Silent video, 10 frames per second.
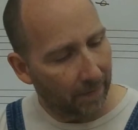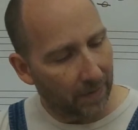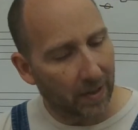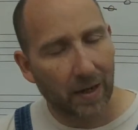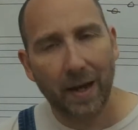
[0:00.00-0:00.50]

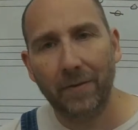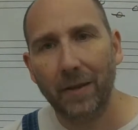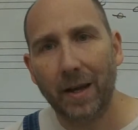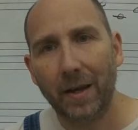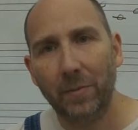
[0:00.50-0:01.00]
then I have a
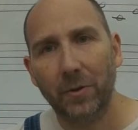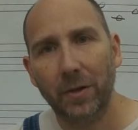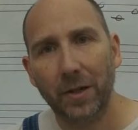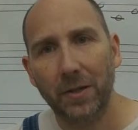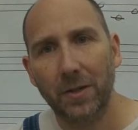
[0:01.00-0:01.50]
lot more
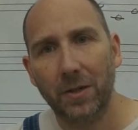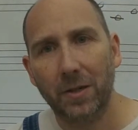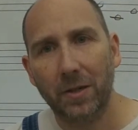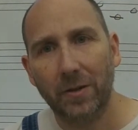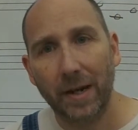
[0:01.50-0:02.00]

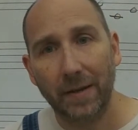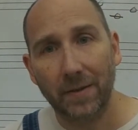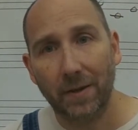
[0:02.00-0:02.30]
constraints